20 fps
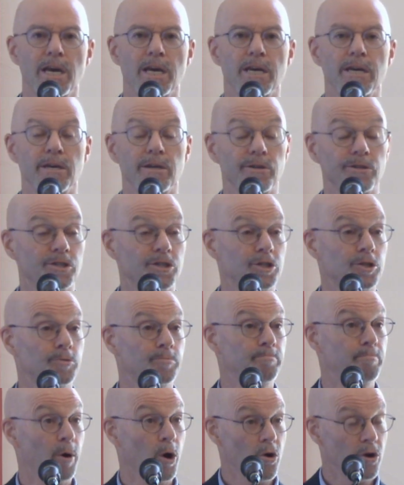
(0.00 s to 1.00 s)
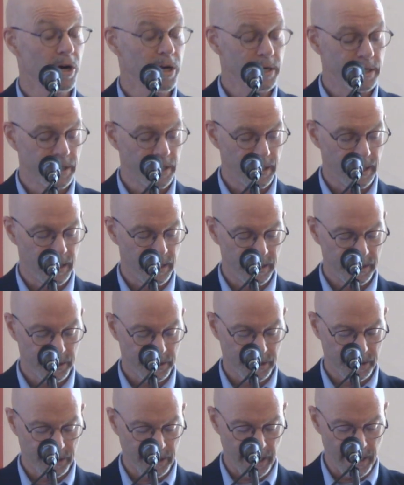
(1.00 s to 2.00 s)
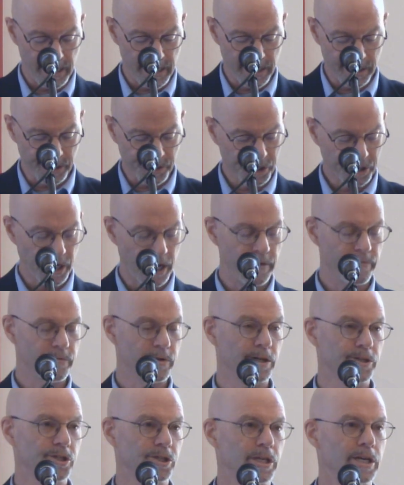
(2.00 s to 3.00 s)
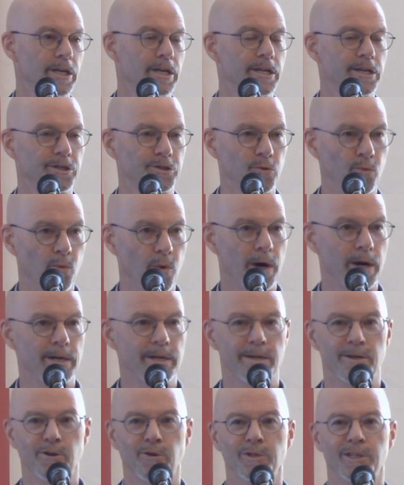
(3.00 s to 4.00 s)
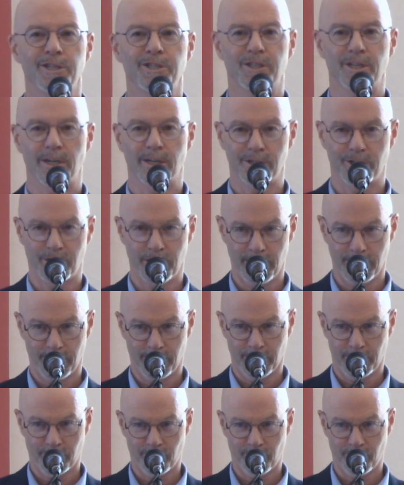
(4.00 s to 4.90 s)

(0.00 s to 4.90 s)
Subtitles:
he has spoken to us, and he has saved us in his one and only Son, Jesus